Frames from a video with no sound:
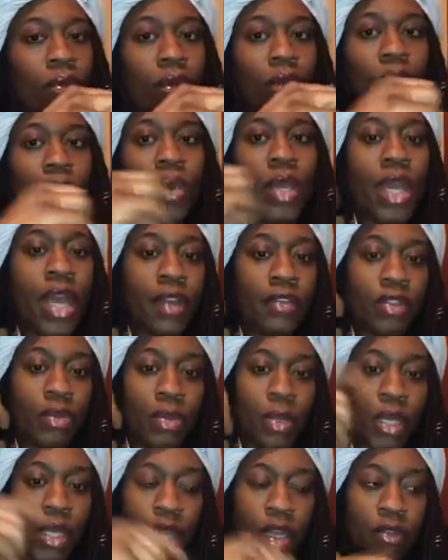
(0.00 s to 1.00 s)
we have to be
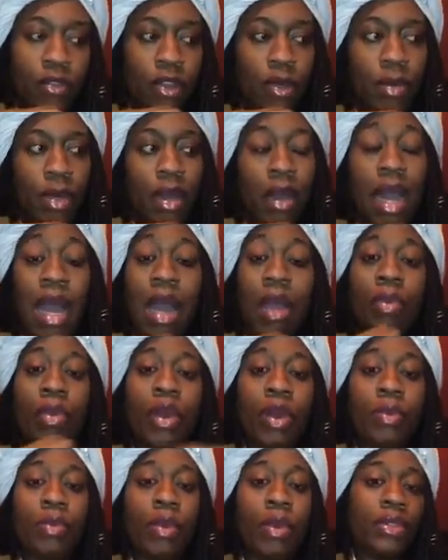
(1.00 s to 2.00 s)
careful about how we're
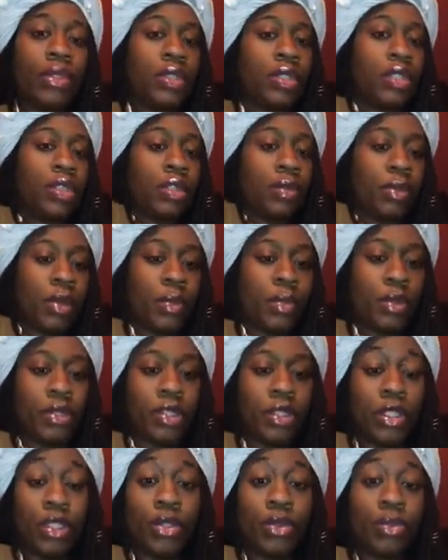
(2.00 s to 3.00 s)
approaching other people
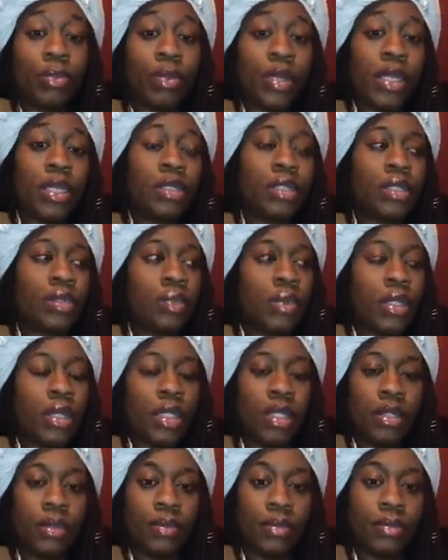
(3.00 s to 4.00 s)
to do business with
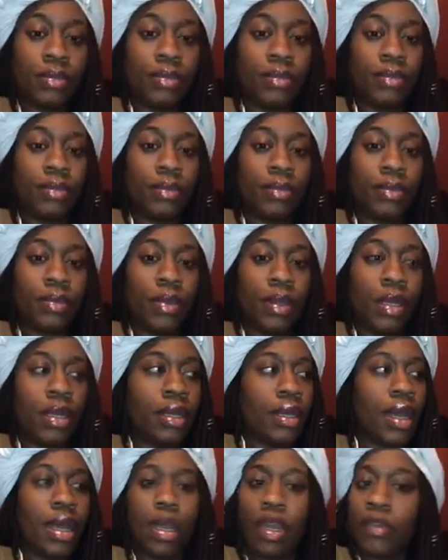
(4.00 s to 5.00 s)
them.
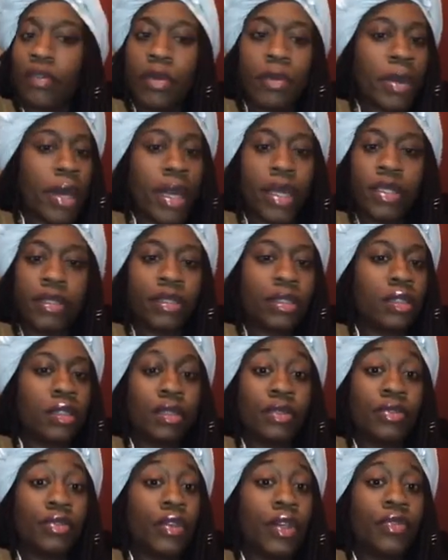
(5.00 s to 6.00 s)
Not everybody's a good
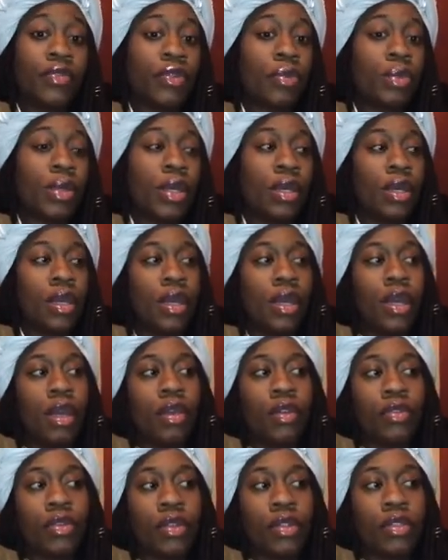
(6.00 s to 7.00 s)
fit for me.
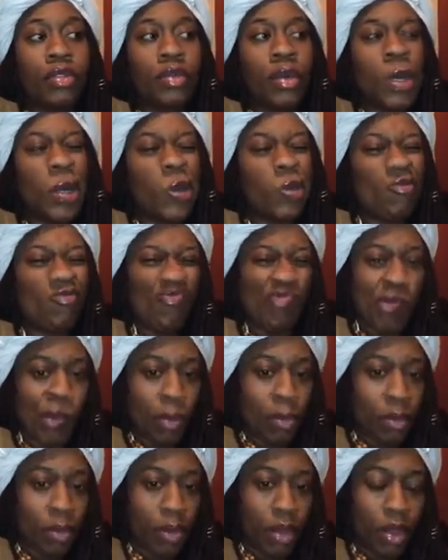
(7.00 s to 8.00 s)
First of all,
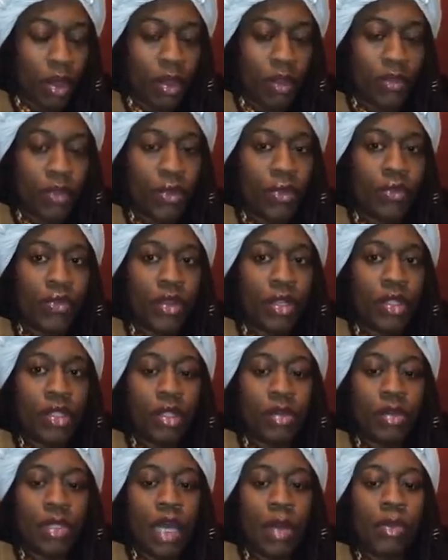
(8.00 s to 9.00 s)
if you feel some
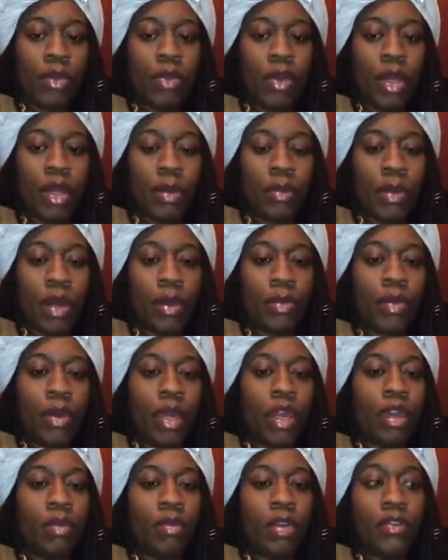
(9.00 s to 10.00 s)
type of way about
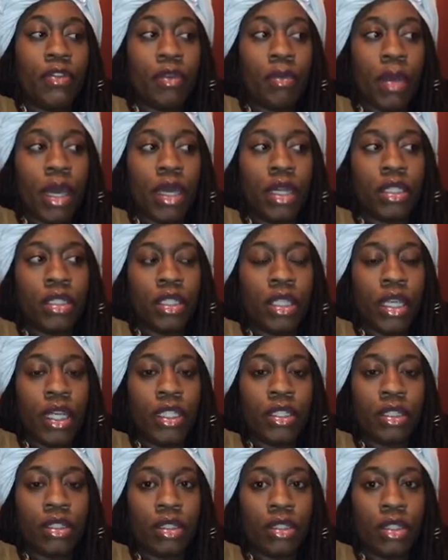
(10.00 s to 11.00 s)
paying me for my
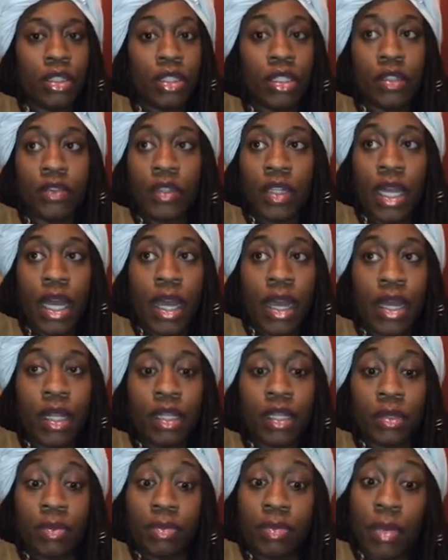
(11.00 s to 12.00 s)
education or the stuff that I had
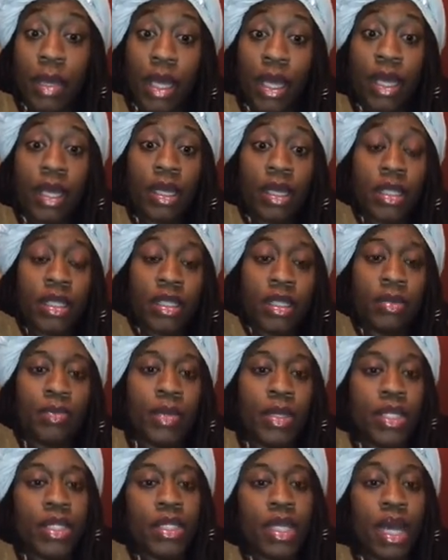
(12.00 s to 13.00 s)
to pay and
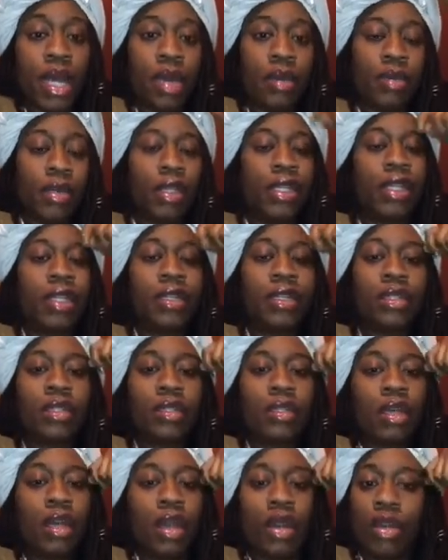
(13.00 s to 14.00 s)
spend time to learn,
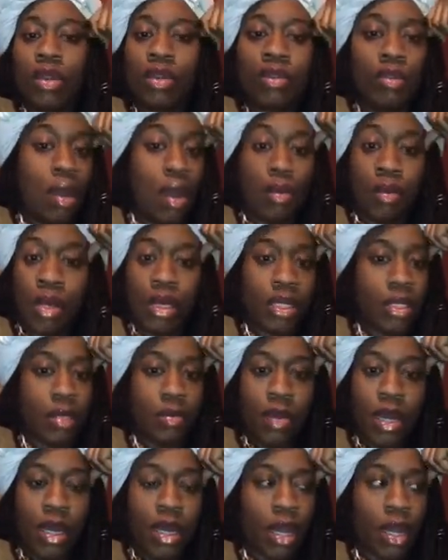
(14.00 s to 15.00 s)
you are already
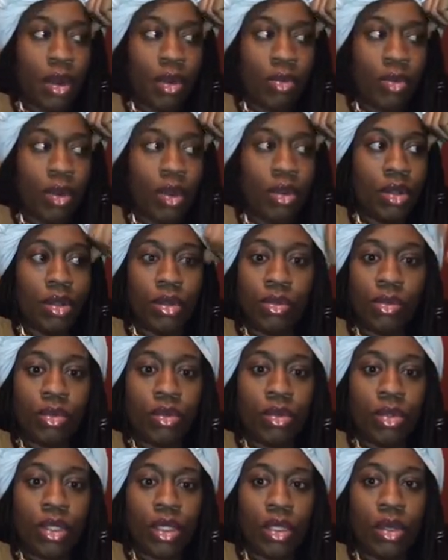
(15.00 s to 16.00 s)
somebody I don't want to
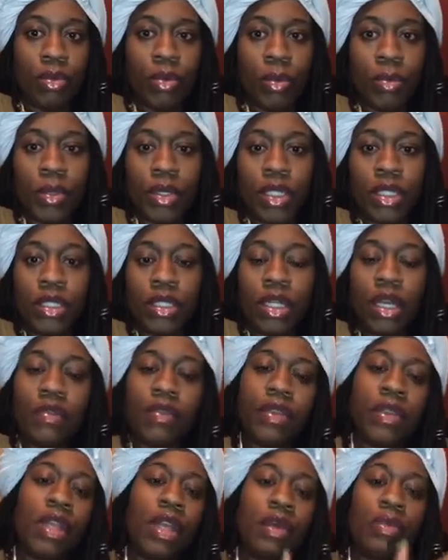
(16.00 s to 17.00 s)
deal with because
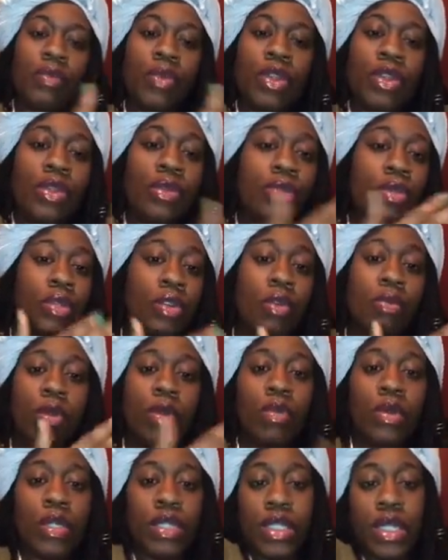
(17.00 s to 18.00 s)
everything with you is going to be
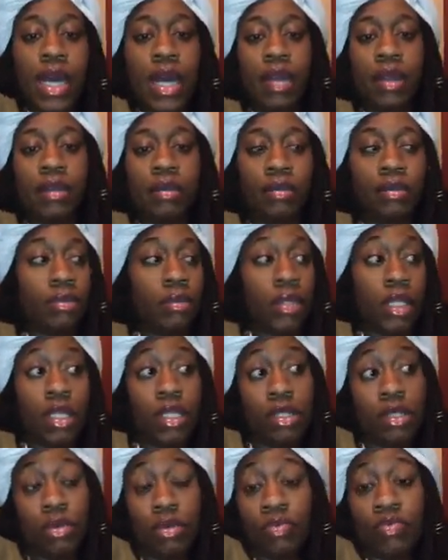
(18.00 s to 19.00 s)
one sided. That's
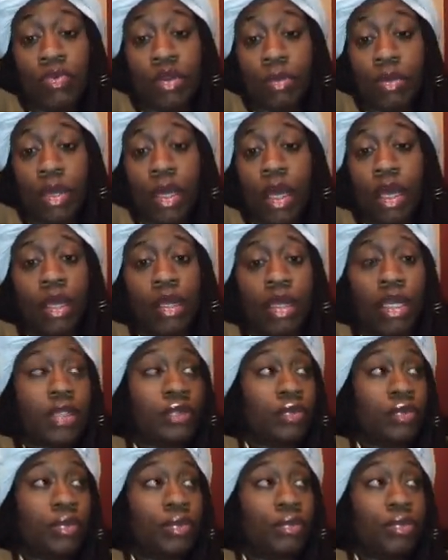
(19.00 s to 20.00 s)
from gate. That's
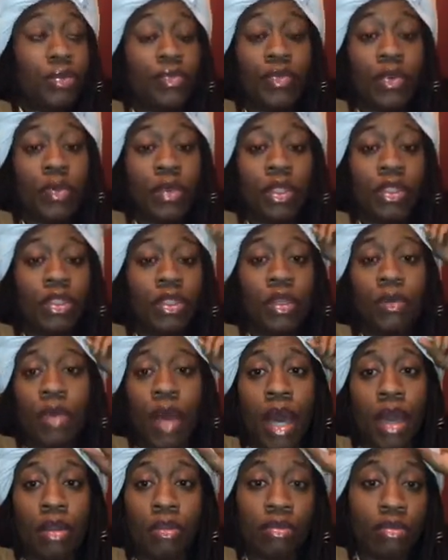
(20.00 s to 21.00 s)
from from a jump. I
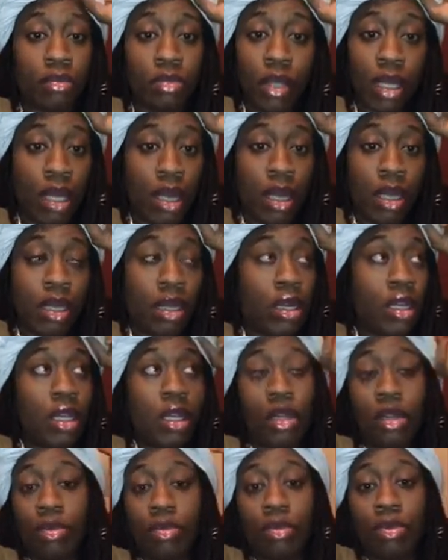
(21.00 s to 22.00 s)
don't need
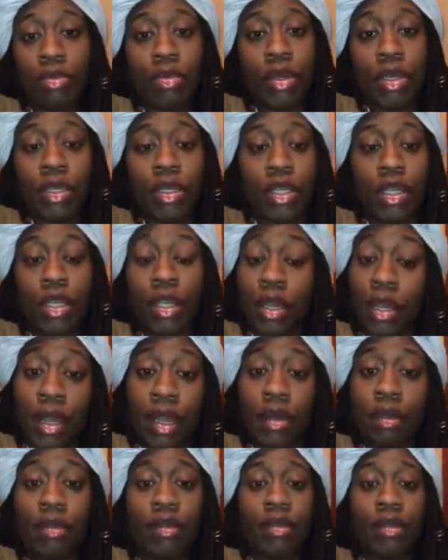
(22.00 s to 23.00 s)
no degree to tell you that
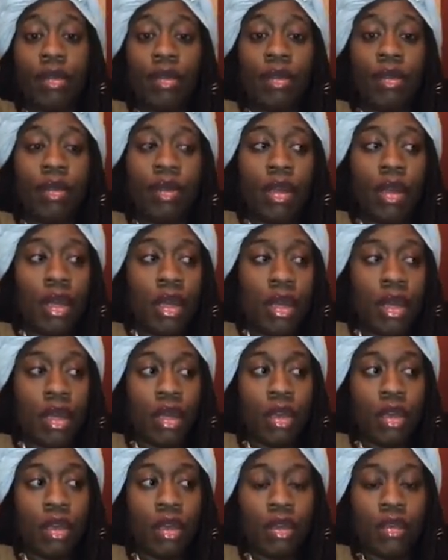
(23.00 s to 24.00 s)

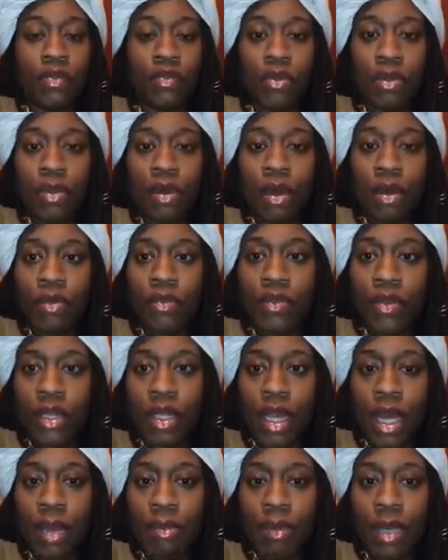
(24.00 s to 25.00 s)
if you don't feel
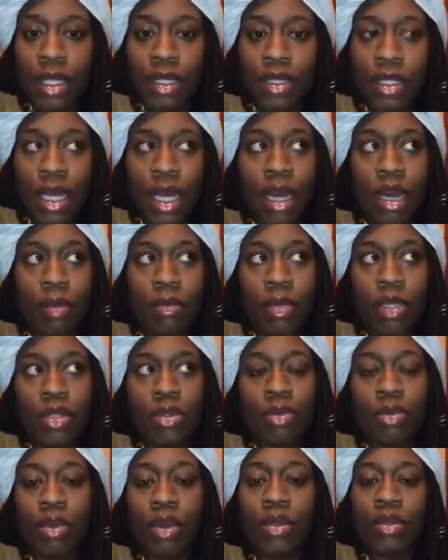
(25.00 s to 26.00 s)
like my time is
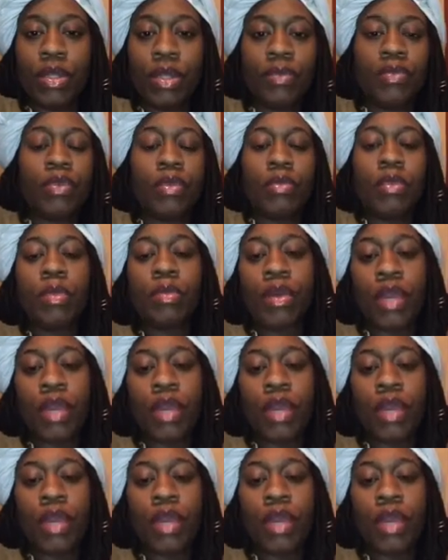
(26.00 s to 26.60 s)
worth it, remember